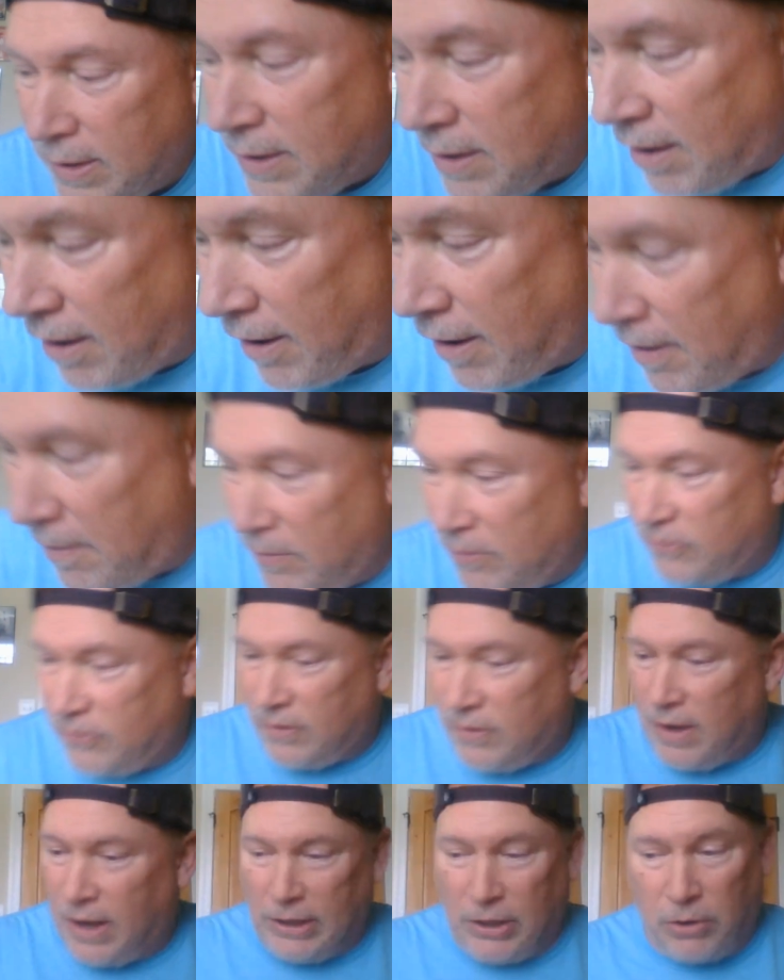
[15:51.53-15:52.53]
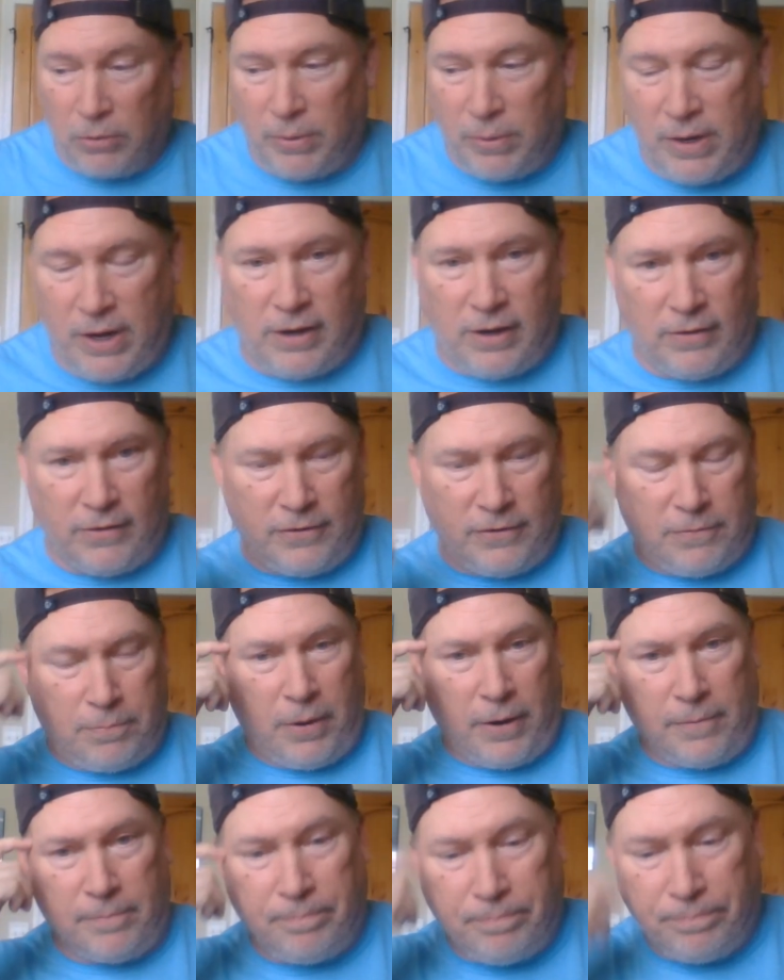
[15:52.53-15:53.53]
A little ridiculous,
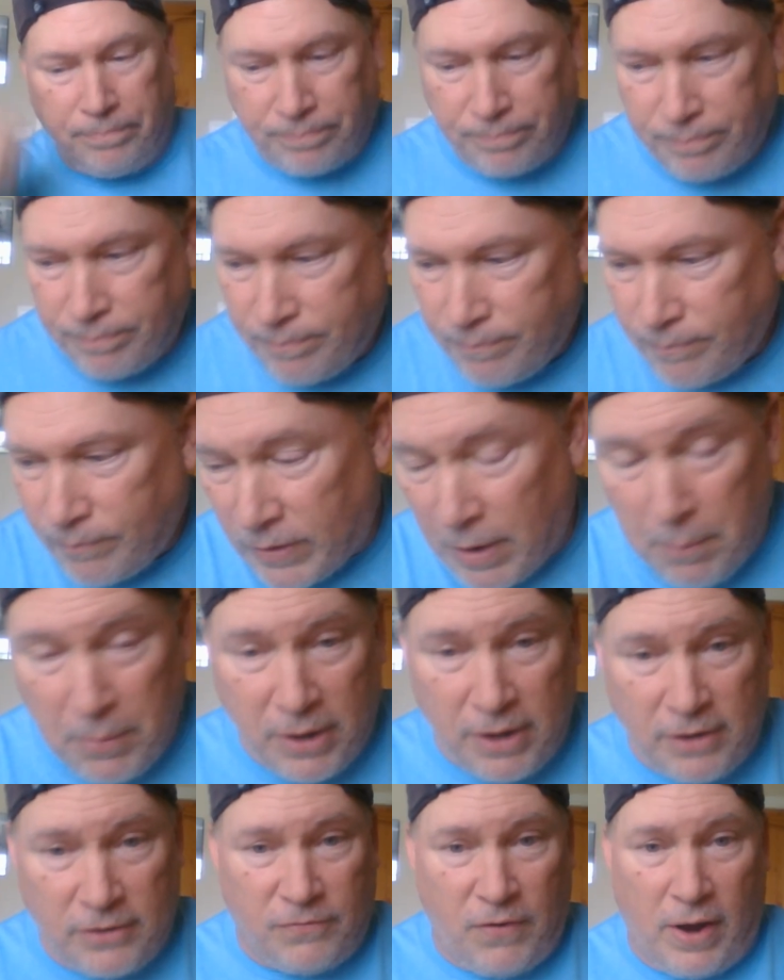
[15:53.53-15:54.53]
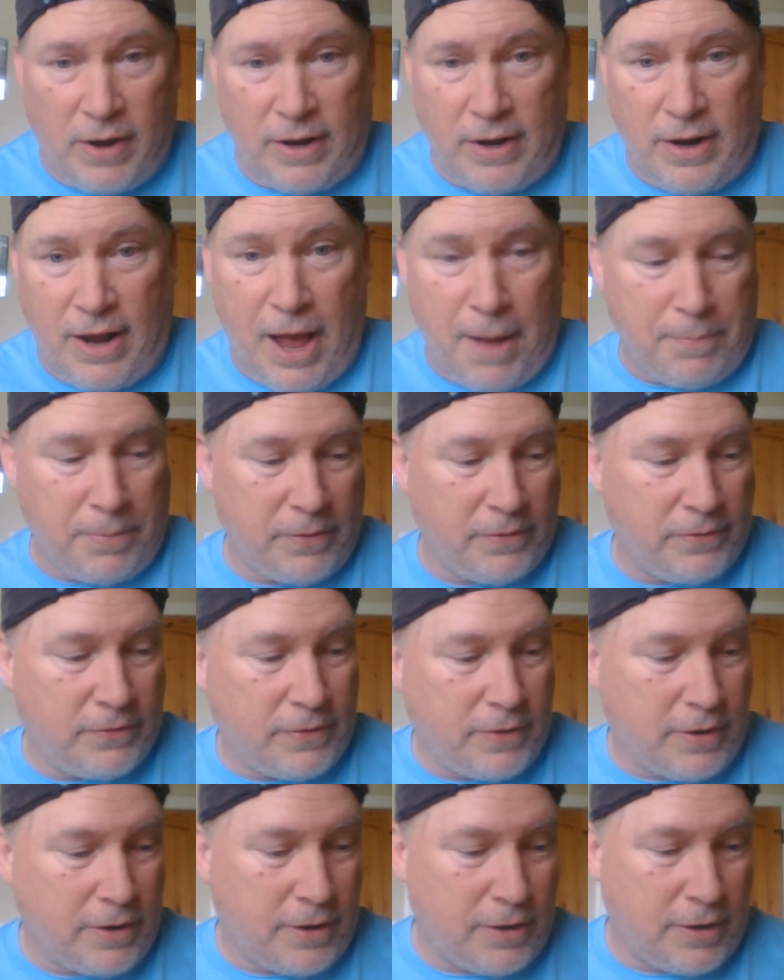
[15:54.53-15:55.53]
but it's fun. It happens,
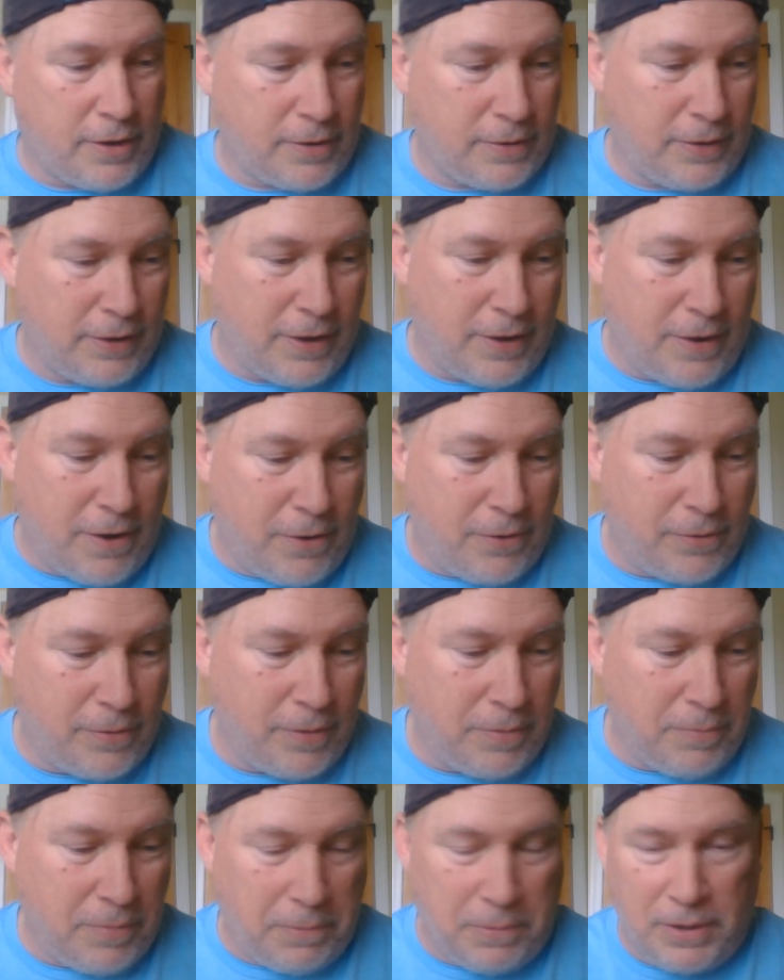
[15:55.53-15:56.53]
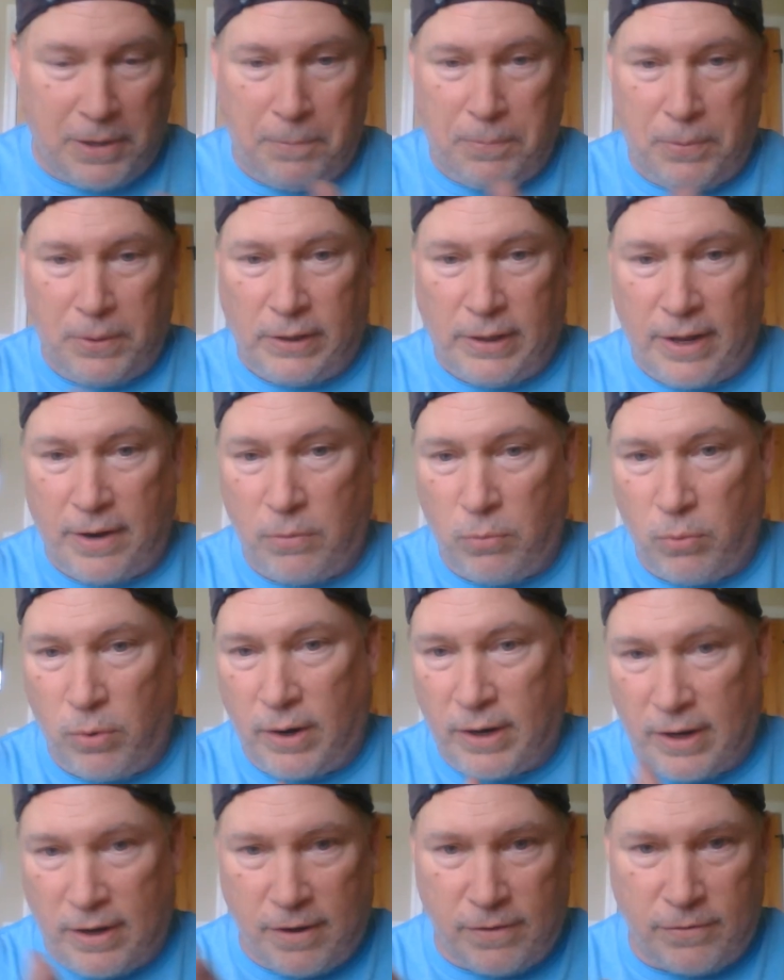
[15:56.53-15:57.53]
and maybe they put a lot of
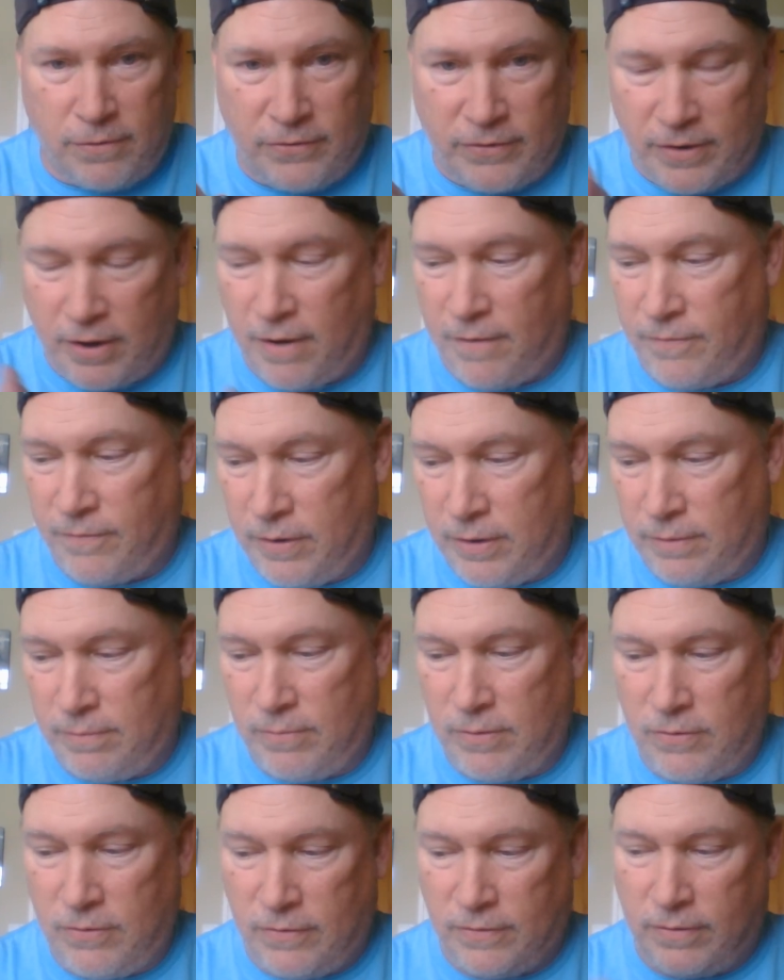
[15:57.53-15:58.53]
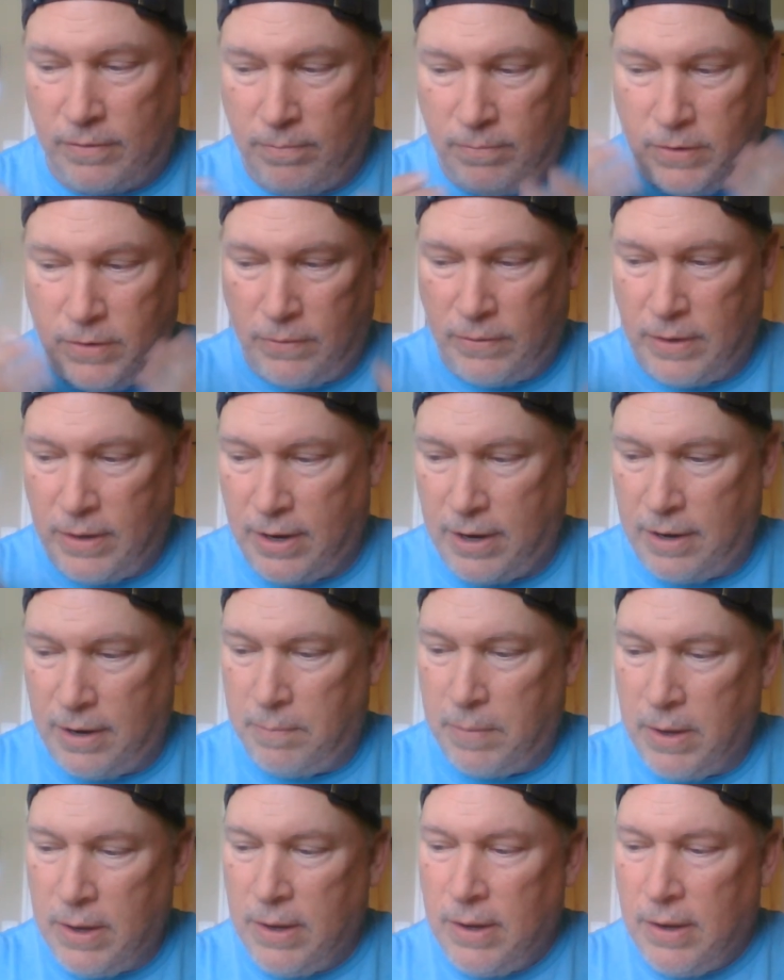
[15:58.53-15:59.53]
work in other stuff and just the name.